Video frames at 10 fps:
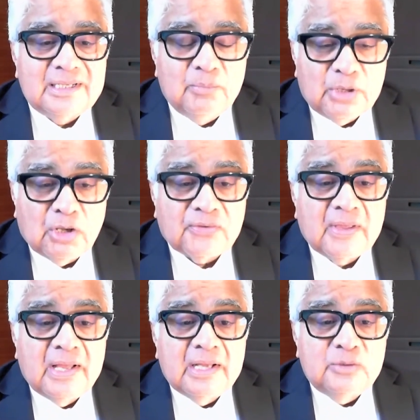Because
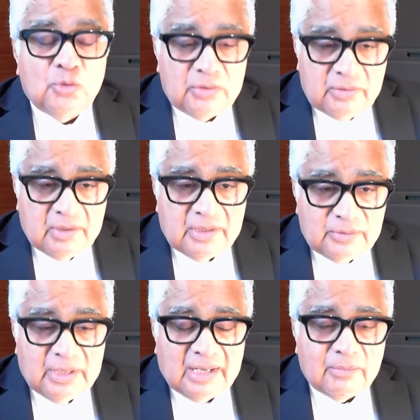
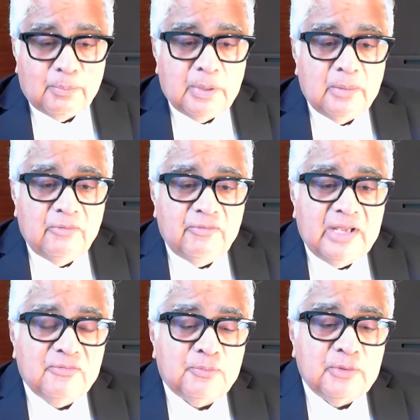
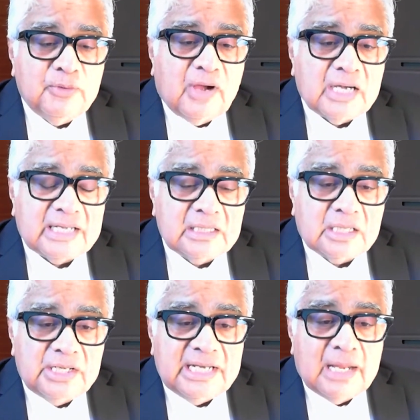if Article
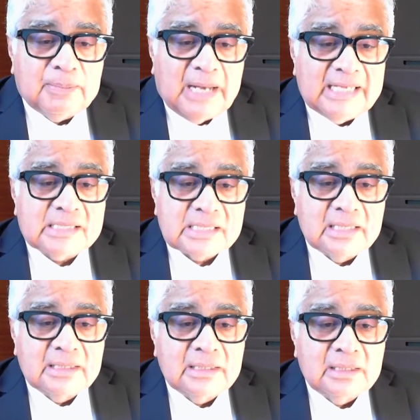13
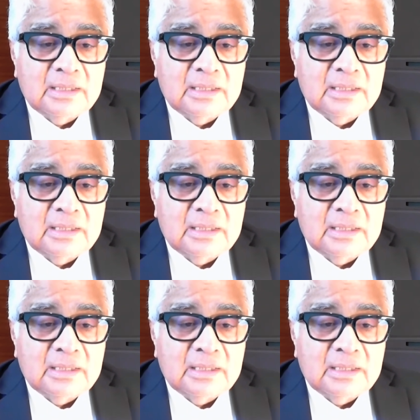applies,